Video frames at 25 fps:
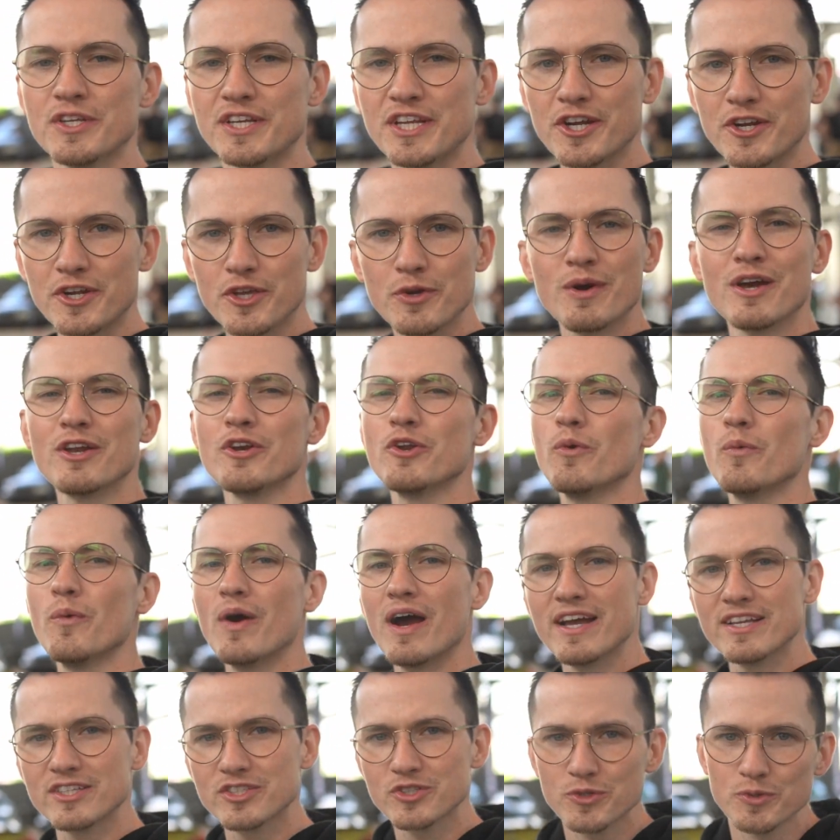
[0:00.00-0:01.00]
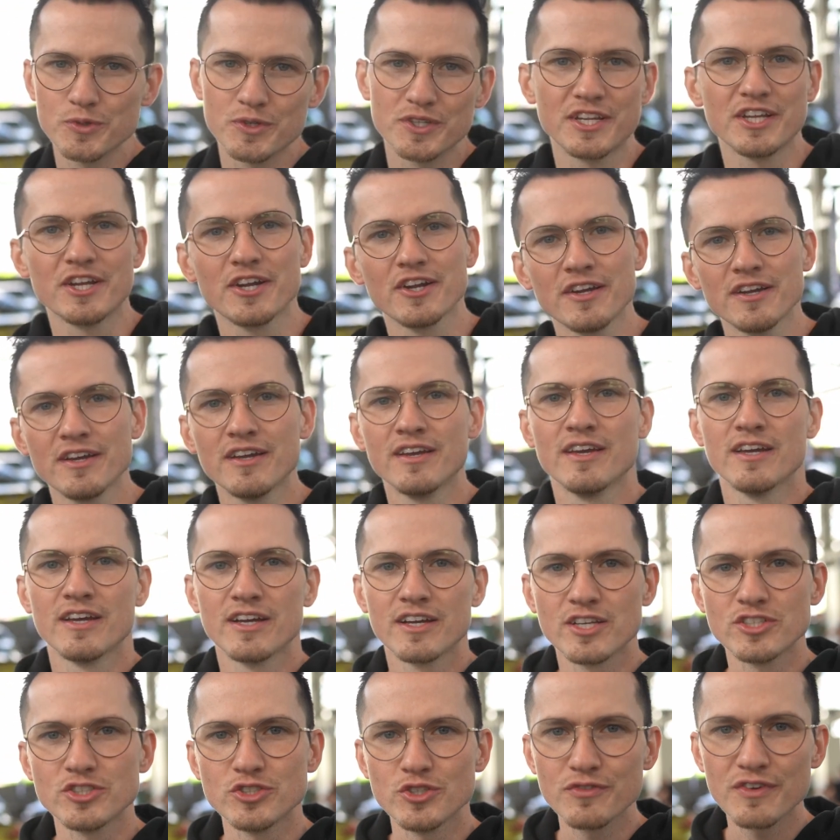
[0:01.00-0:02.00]
in here. You wanna know why it's cool in here?
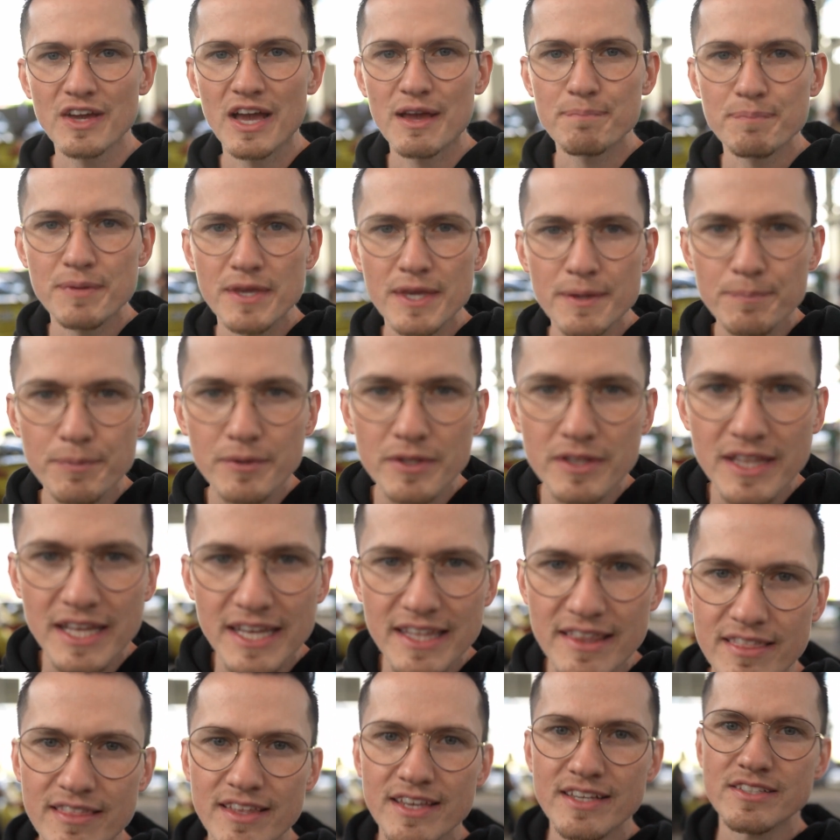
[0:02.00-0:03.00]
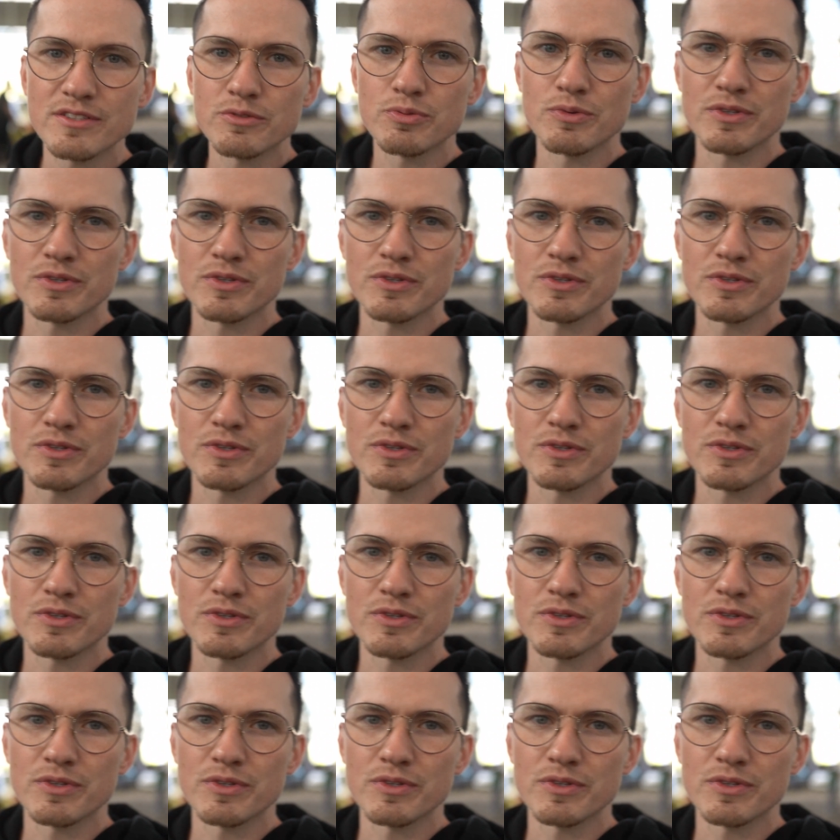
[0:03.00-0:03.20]
Because you've got people like this